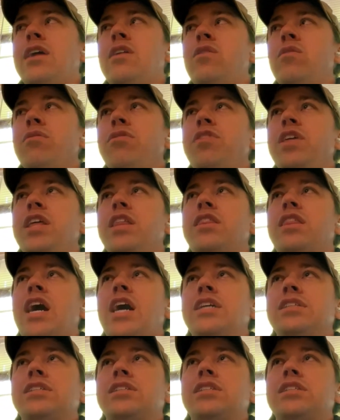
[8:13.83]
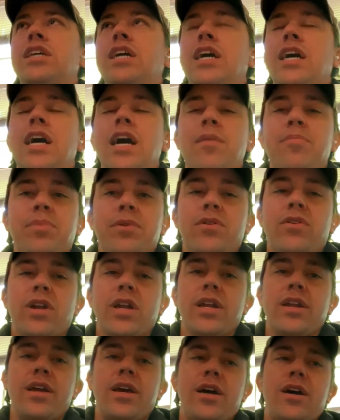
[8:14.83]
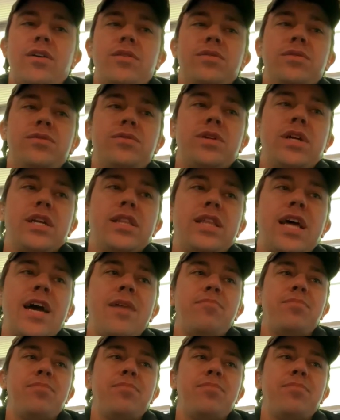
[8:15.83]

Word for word: I don't think that's going to happen right now, right?